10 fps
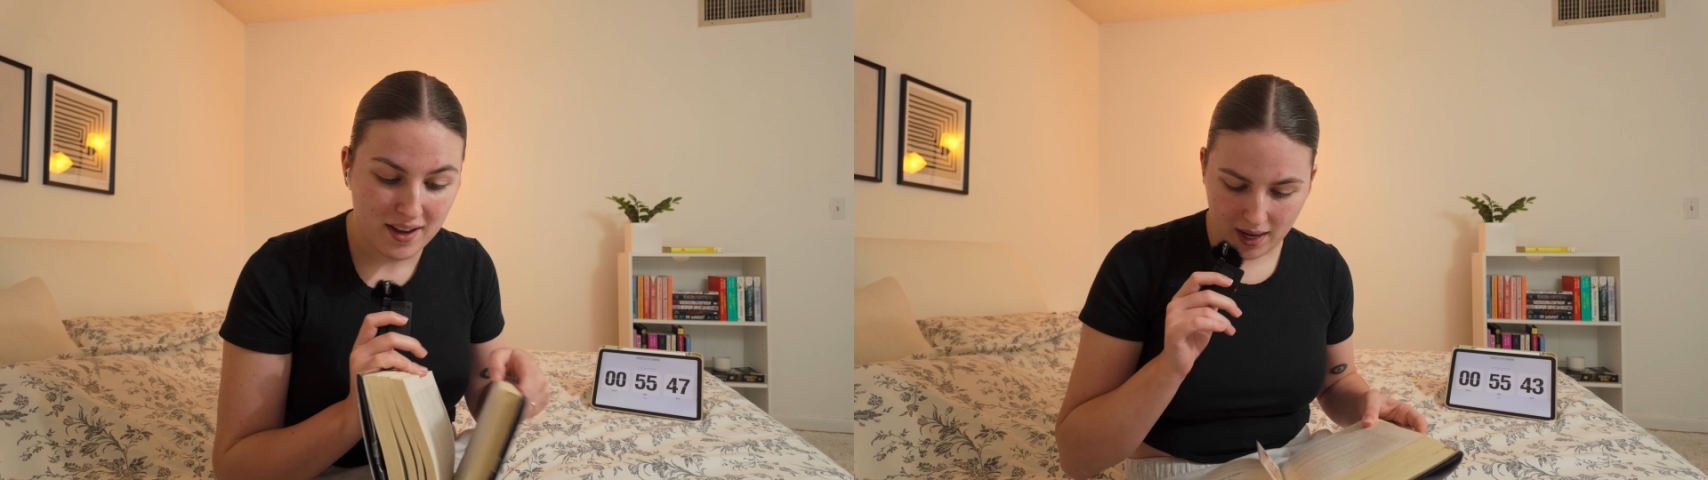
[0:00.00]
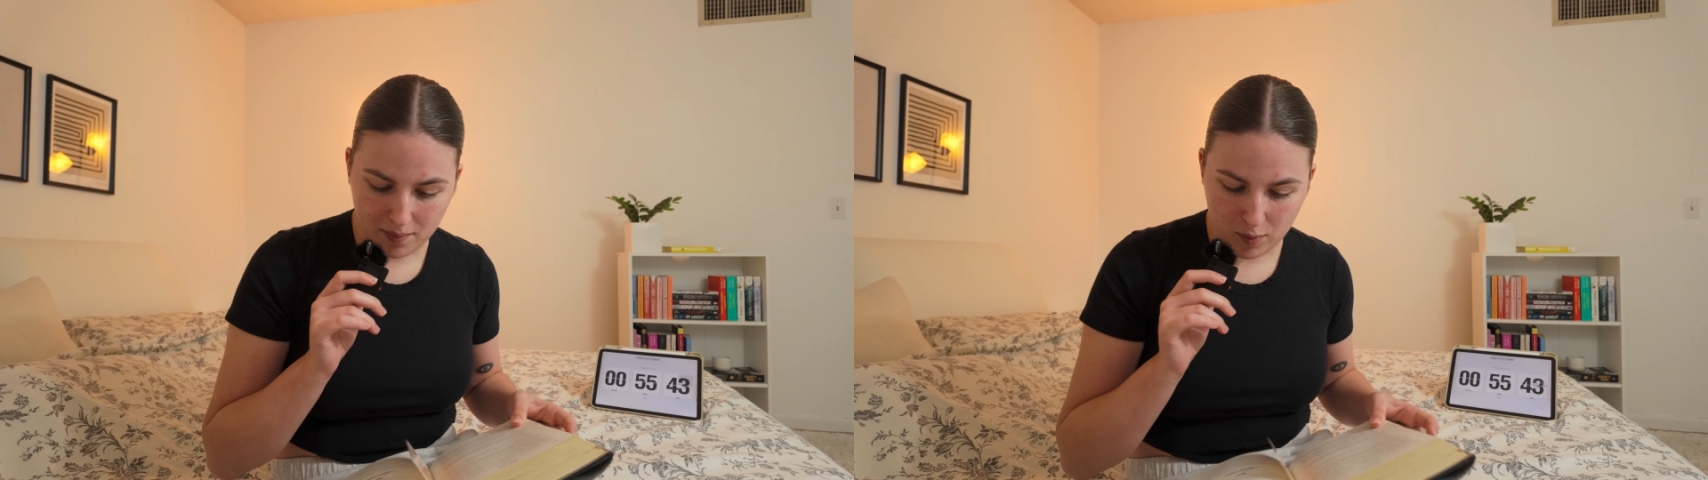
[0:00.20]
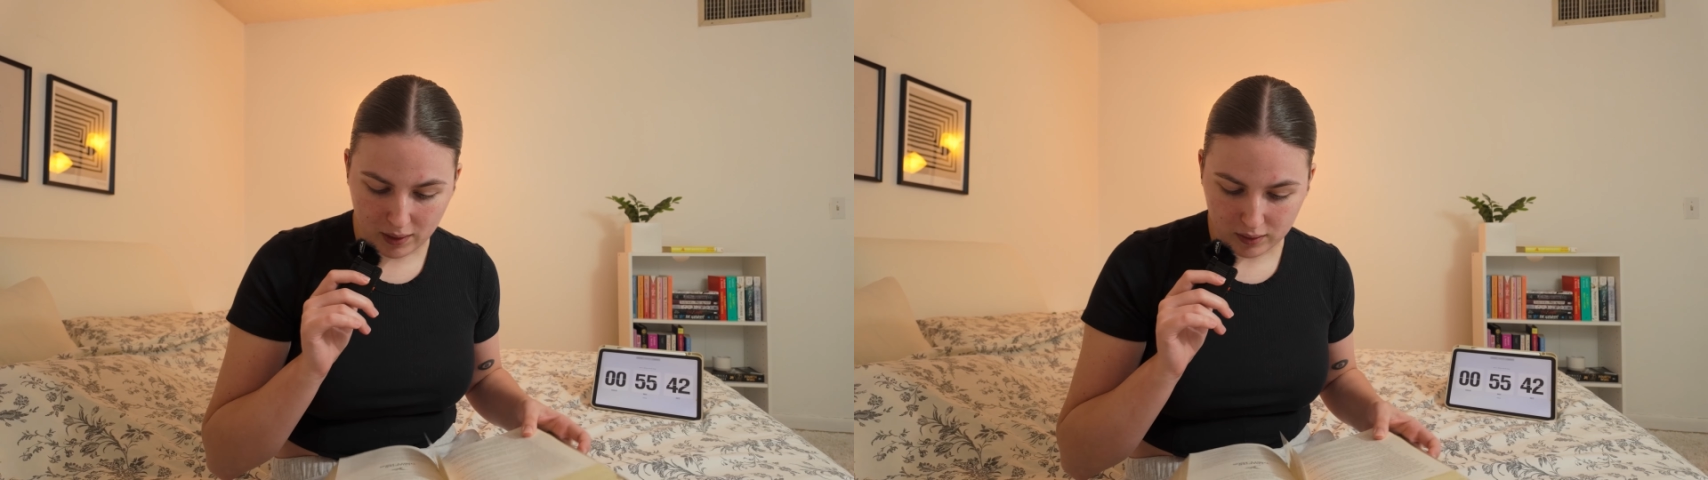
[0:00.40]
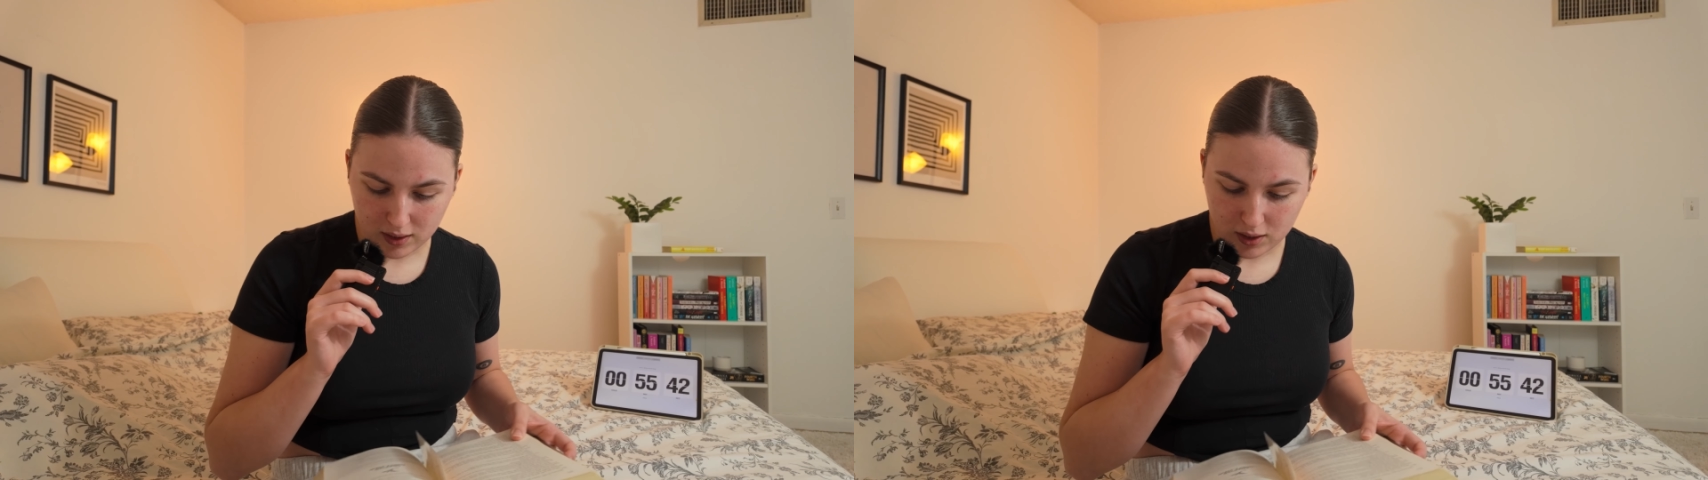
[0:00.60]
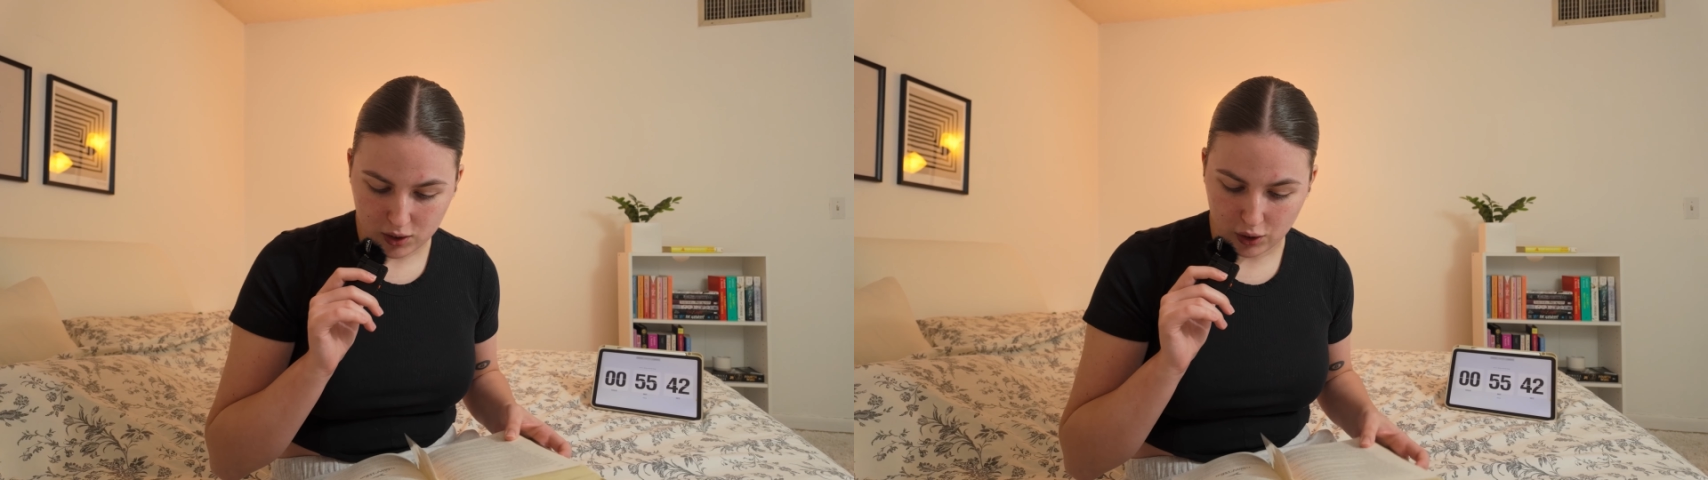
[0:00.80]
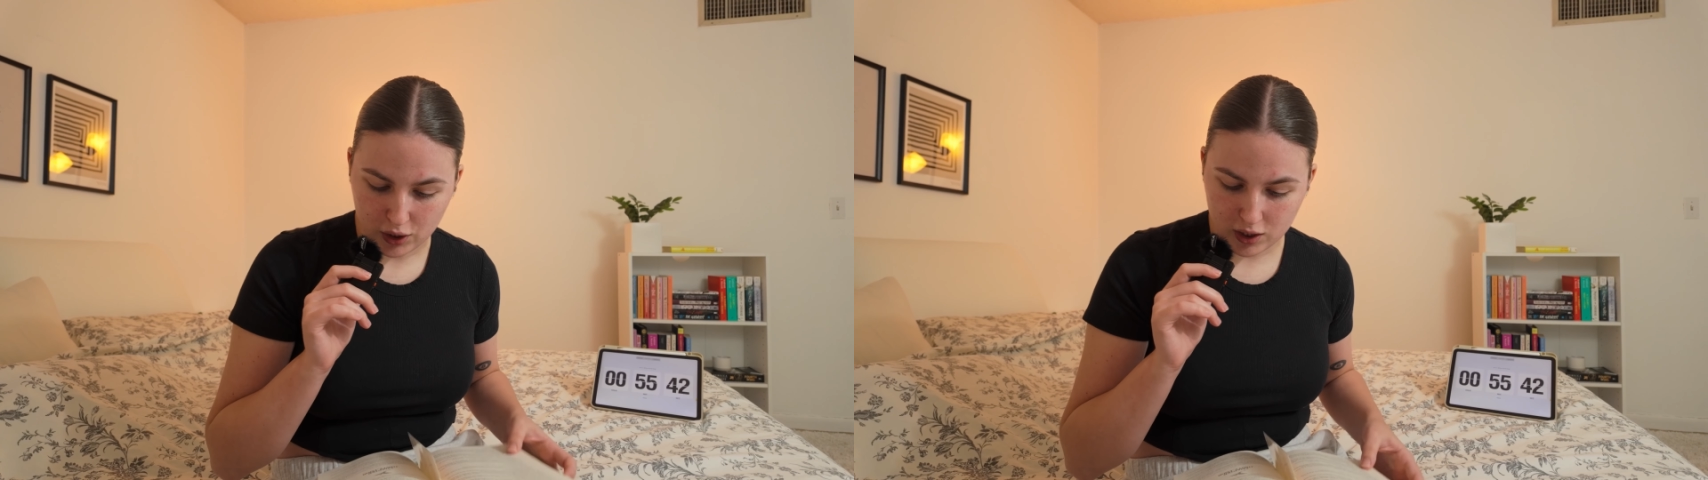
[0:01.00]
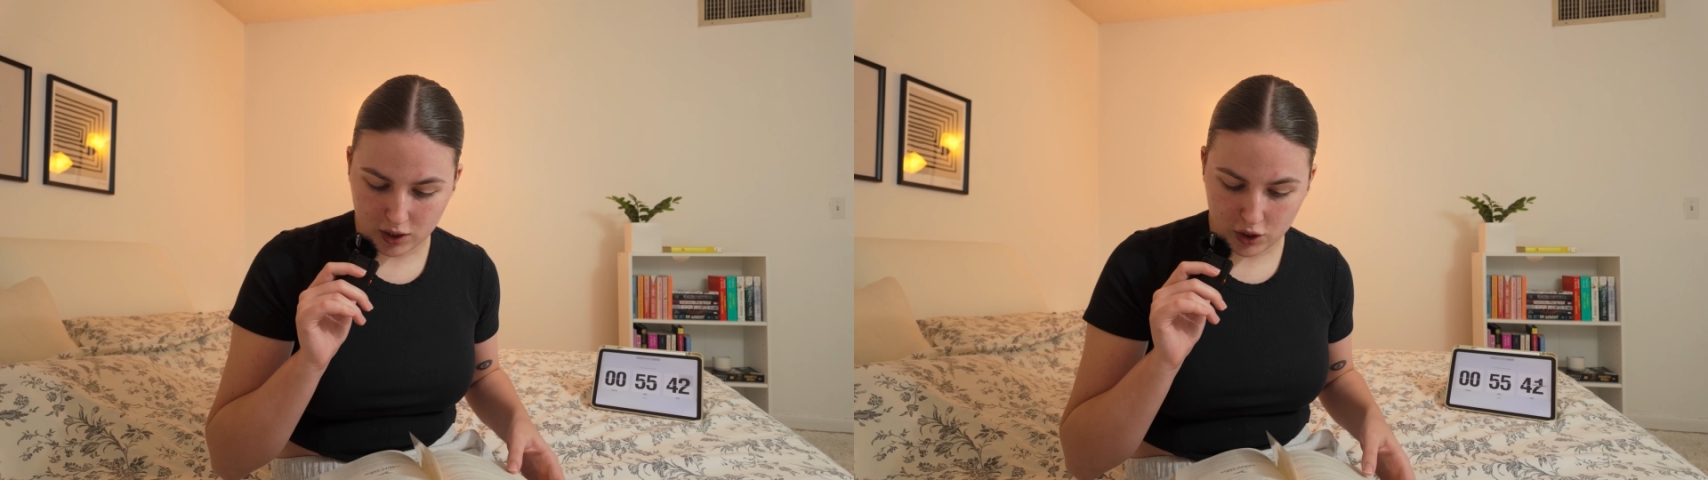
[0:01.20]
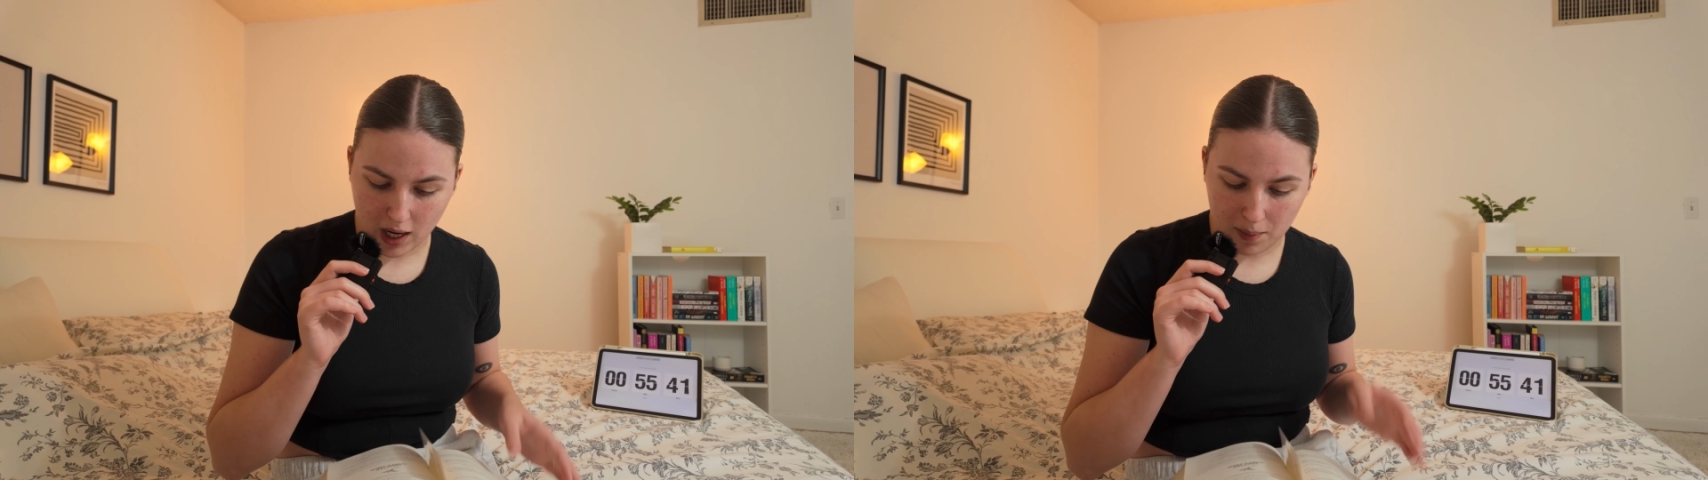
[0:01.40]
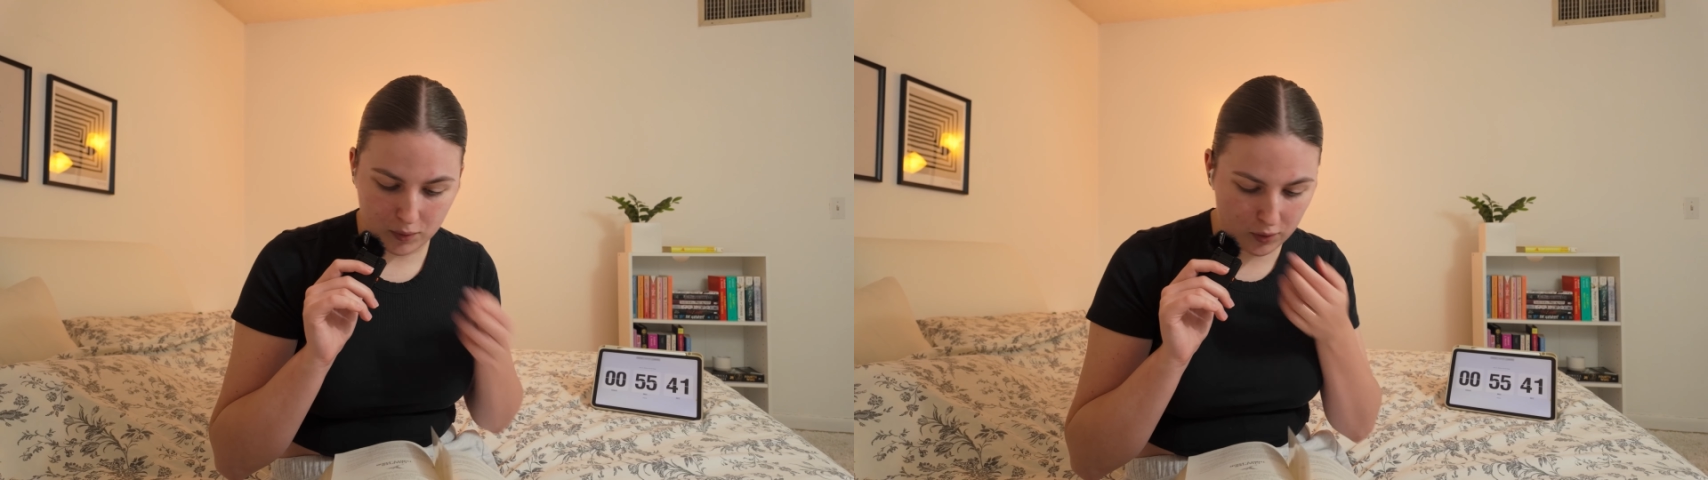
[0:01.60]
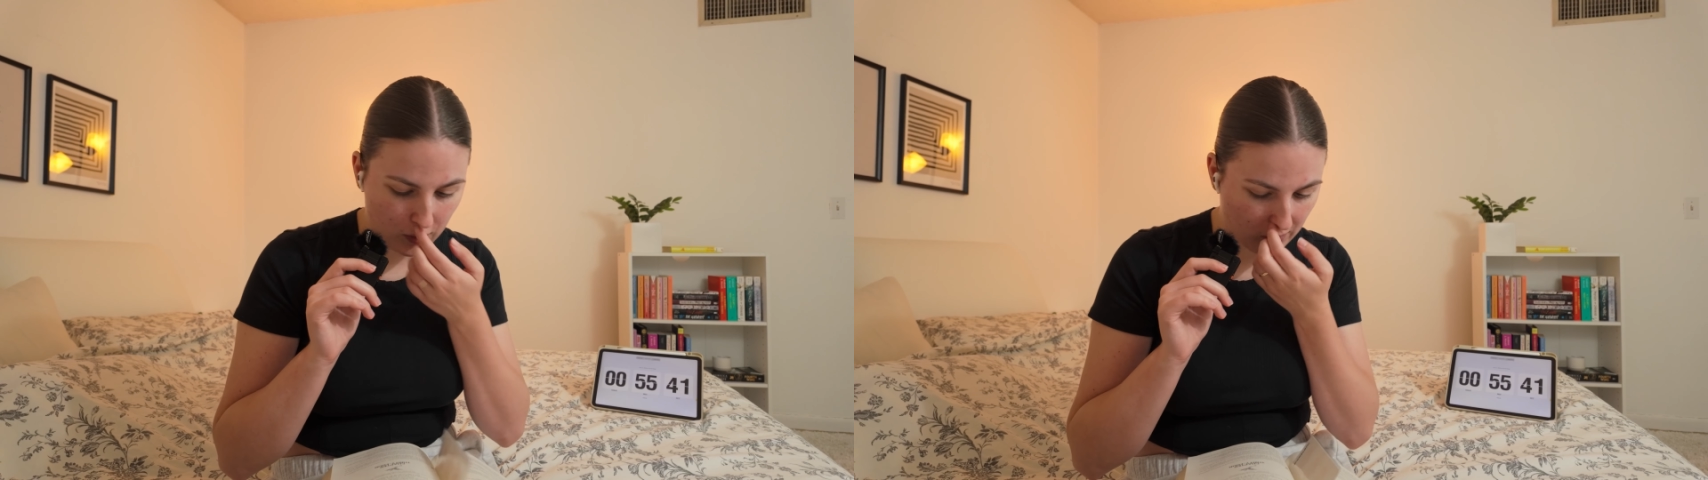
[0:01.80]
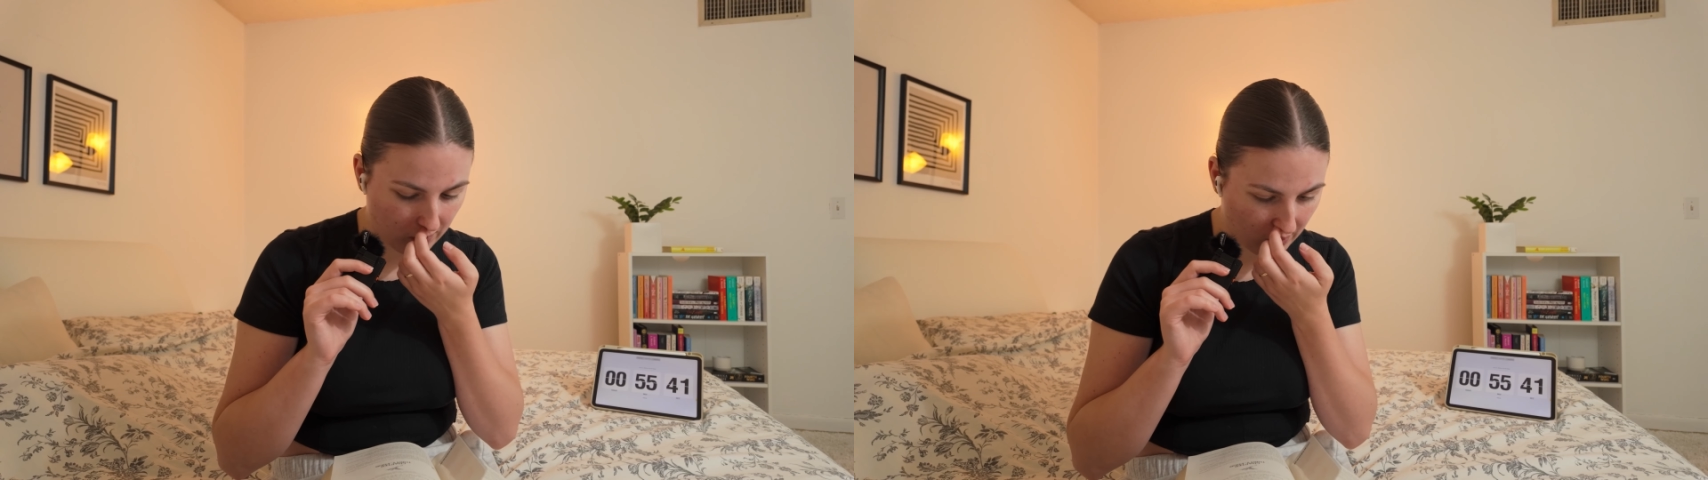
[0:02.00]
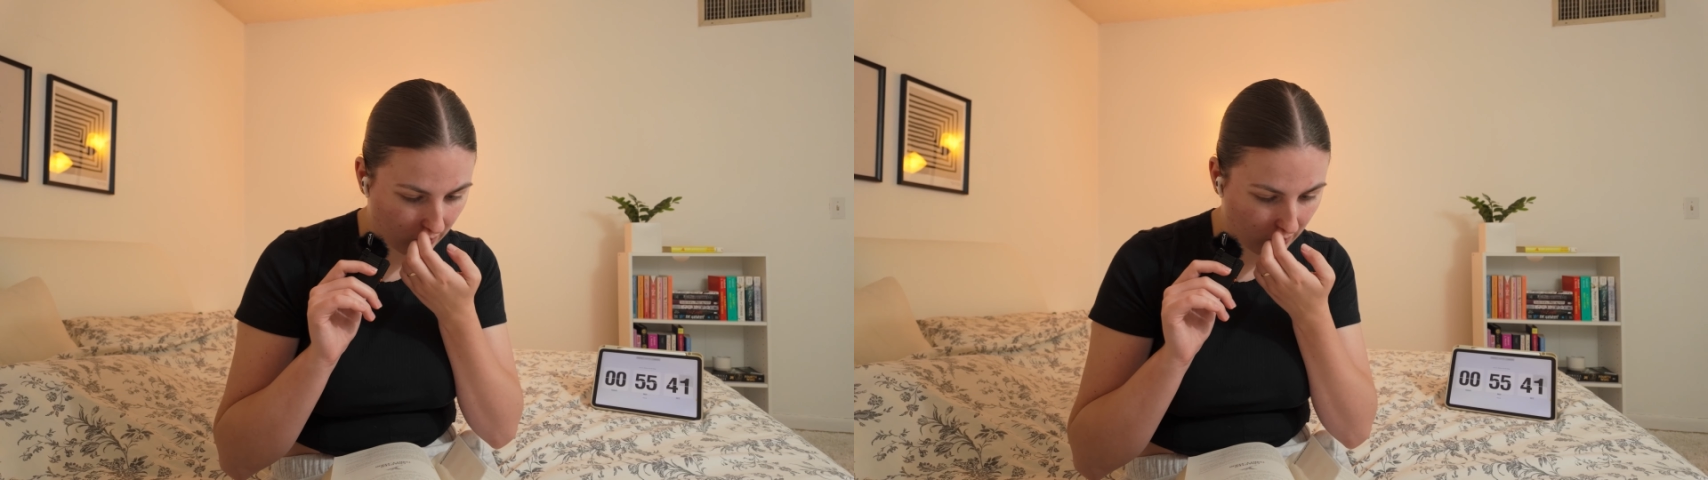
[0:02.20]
I'm about to start chapter